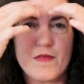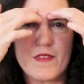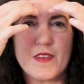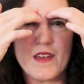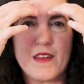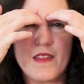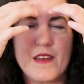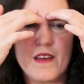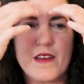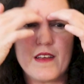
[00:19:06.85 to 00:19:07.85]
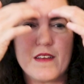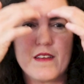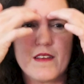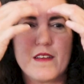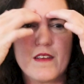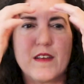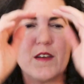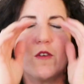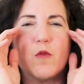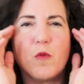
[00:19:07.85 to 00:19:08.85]
Side of the eye.
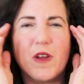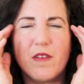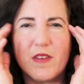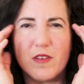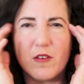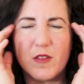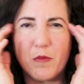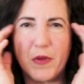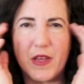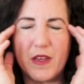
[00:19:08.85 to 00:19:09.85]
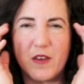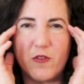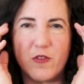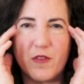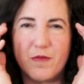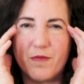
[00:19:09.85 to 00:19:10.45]
Where is it on the page?